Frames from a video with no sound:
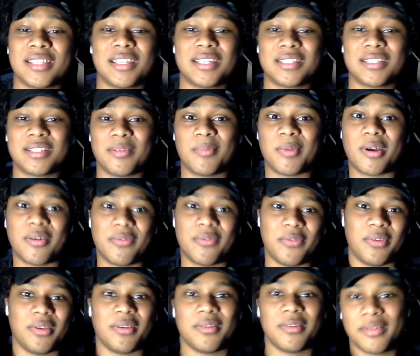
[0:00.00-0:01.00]
Nigga's the
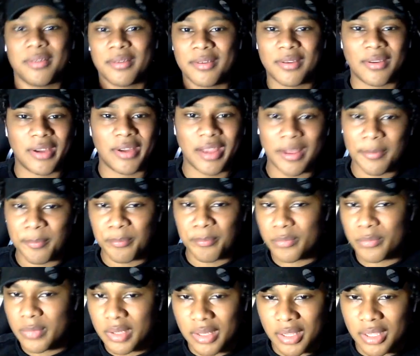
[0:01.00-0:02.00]
mafia, right?
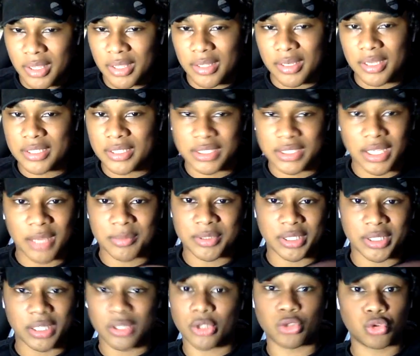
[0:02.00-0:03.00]
Like, let's say I'm
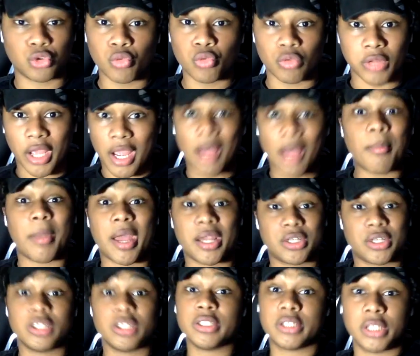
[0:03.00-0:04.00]
saying the truth. Like, I'm
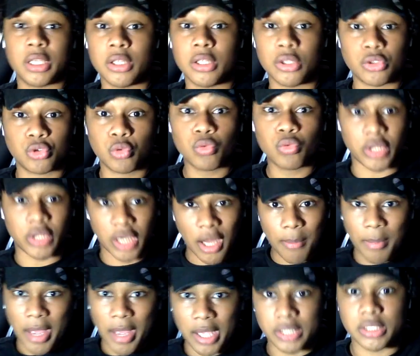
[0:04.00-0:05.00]
actually saying the truth and I'm
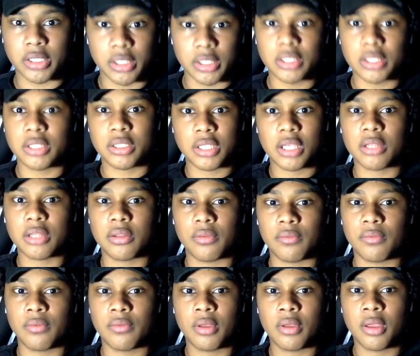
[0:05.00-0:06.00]
actually a detective.
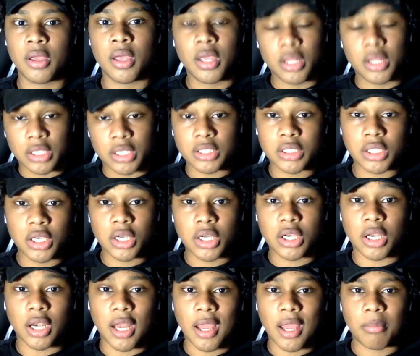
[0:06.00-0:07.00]
This nigga
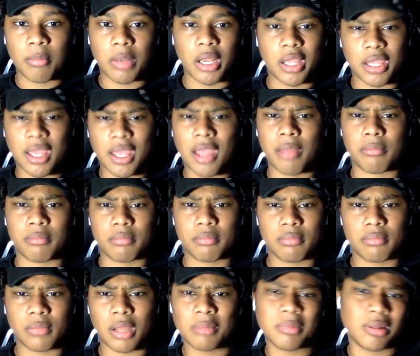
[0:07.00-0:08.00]
could lie and be like, Cap,
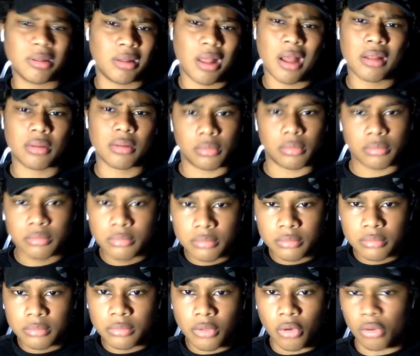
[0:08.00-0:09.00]
I'm the doctor.
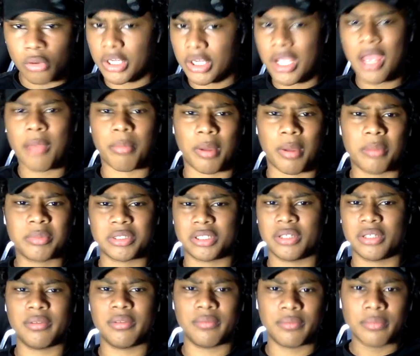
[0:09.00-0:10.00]
Or Cap, I'm a
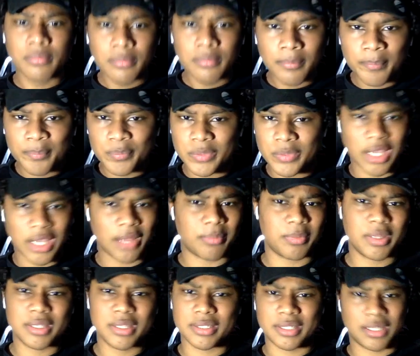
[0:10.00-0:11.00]
civ. Cap
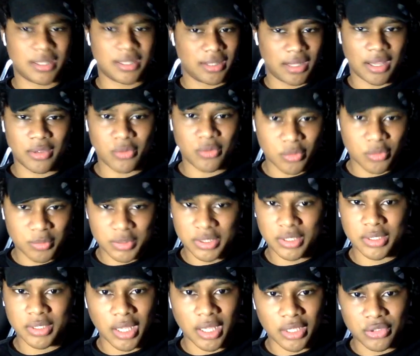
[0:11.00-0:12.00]
this. Like, you know what I'm
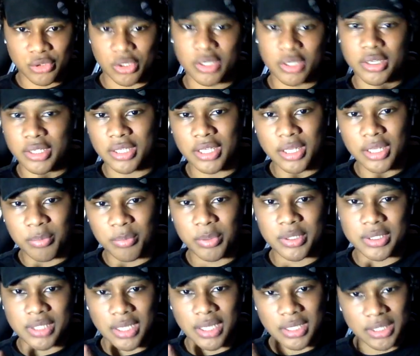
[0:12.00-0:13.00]
saying? Like, trying to keep
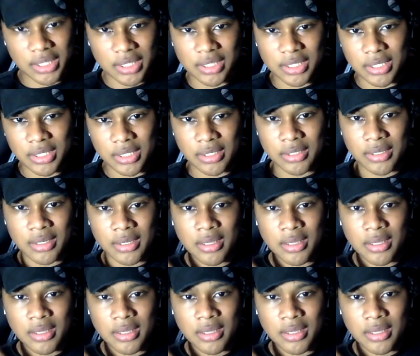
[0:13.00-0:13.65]
his identity